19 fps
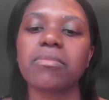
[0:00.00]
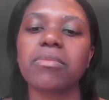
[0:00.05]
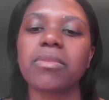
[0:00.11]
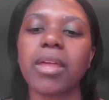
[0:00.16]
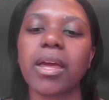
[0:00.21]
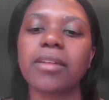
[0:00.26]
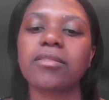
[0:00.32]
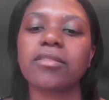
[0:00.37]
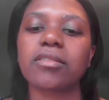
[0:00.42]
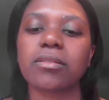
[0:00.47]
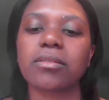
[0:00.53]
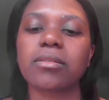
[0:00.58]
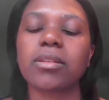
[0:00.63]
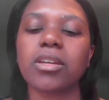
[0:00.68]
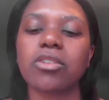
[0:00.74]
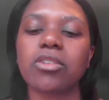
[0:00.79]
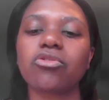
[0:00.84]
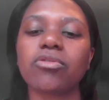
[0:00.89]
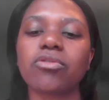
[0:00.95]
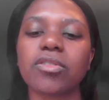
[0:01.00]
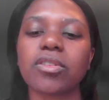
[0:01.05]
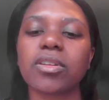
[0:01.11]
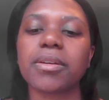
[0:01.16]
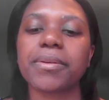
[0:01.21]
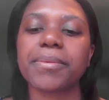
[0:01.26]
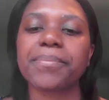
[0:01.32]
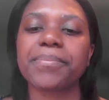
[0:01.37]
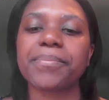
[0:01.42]
that's
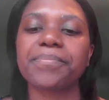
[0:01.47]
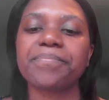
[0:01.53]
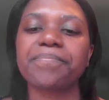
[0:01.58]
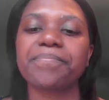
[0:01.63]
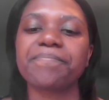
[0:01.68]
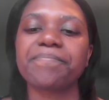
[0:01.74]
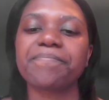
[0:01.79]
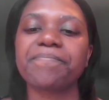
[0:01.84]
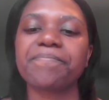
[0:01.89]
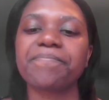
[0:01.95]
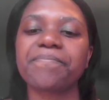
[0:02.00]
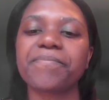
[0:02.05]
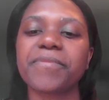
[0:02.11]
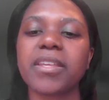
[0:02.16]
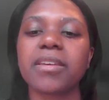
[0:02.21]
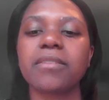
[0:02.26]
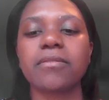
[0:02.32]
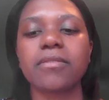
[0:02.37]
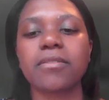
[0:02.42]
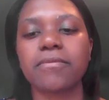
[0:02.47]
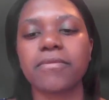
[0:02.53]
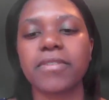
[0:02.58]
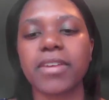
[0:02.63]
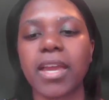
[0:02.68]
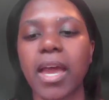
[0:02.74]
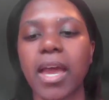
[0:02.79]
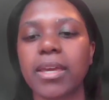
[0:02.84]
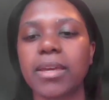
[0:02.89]
interesting. Than the
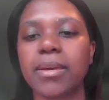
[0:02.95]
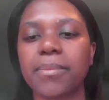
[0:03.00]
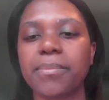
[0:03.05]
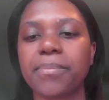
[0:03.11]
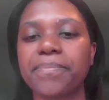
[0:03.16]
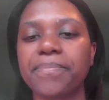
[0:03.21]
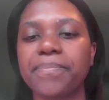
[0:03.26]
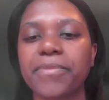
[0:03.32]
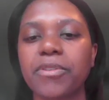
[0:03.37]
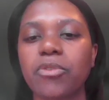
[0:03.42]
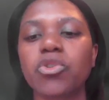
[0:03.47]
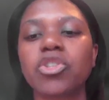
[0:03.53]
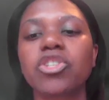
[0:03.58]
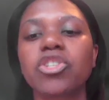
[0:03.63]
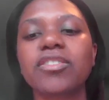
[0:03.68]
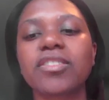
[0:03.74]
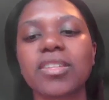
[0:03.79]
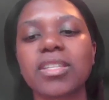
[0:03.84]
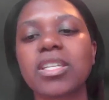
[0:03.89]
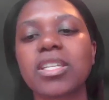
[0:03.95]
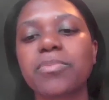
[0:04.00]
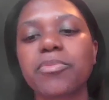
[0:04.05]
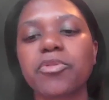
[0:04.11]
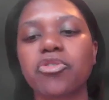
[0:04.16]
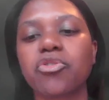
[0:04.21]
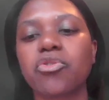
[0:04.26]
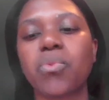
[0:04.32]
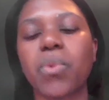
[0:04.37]
VIM, which is the
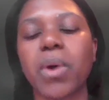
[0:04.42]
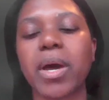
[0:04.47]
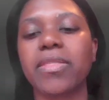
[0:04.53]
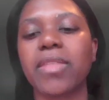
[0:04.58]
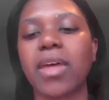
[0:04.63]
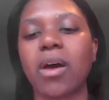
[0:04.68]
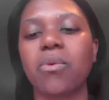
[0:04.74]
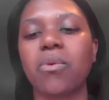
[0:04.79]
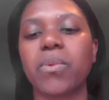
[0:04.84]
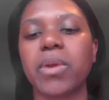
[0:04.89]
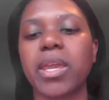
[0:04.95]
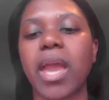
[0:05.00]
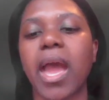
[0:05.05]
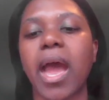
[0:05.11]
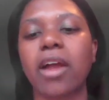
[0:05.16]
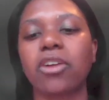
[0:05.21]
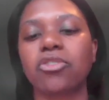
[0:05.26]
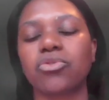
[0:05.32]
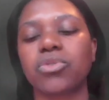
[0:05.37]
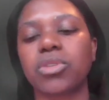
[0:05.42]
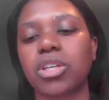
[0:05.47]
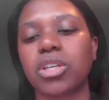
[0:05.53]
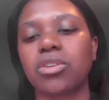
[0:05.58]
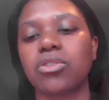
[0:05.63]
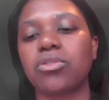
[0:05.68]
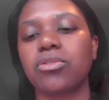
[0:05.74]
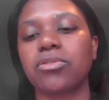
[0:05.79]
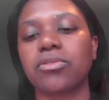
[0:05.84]
typical one that we
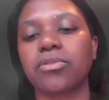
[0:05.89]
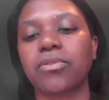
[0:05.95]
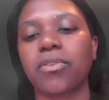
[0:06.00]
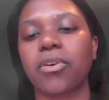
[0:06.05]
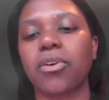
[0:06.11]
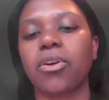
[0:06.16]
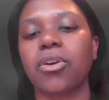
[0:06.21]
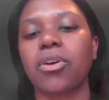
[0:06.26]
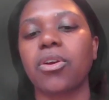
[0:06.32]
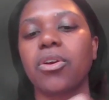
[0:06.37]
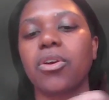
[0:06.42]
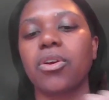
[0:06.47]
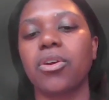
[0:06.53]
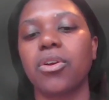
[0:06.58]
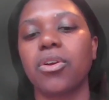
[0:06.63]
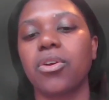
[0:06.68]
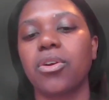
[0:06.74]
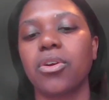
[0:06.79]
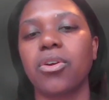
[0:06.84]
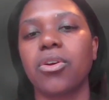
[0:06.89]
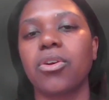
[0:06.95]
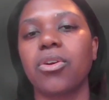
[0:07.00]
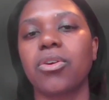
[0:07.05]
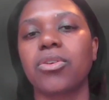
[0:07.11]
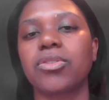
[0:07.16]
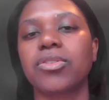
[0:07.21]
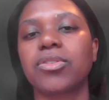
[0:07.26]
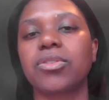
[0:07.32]
actually use for
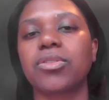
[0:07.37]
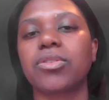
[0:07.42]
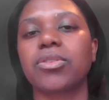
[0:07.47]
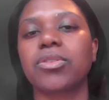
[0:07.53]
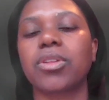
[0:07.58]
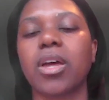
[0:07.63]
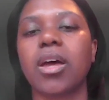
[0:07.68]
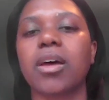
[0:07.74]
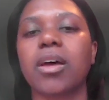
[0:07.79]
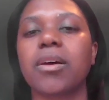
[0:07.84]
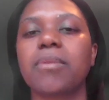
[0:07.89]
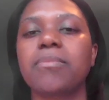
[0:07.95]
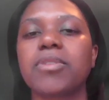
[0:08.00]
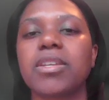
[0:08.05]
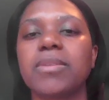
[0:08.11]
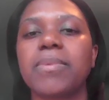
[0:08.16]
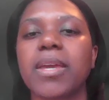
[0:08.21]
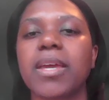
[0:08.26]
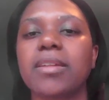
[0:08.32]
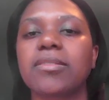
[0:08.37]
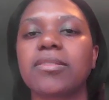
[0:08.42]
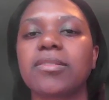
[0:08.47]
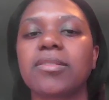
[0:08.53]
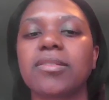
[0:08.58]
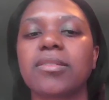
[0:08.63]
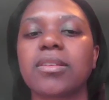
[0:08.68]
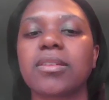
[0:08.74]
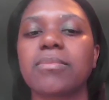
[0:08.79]
DBS
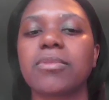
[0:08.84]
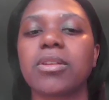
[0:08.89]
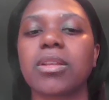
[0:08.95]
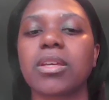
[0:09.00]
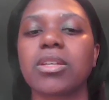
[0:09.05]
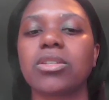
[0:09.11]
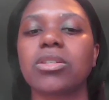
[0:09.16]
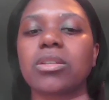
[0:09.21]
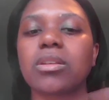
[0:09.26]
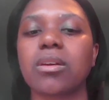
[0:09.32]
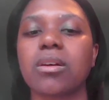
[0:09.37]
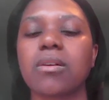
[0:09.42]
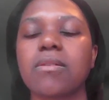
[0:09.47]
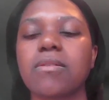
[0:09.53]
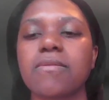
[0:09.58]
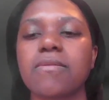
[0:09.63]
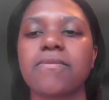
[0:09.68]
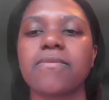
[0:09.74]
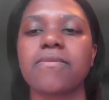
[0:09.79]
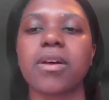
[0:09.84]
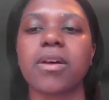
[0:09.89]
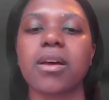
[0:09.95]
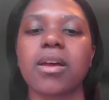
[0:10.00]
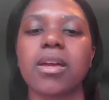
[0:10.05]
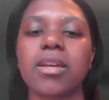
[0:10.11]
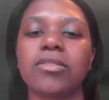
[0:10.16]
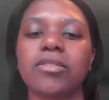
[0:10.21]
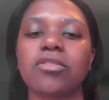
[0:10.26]
stimulation of
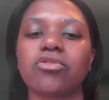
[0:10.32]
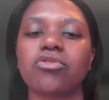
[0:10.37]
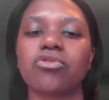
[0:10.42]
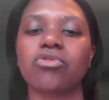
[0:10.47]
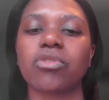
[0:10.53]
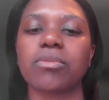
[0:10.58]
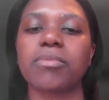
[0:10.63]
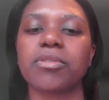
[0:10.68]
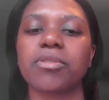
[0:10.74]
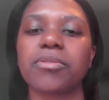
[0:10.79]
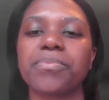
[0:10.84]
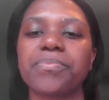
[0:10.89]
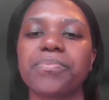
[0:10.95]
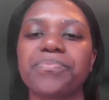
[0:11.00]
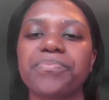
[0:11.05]
essential tremor.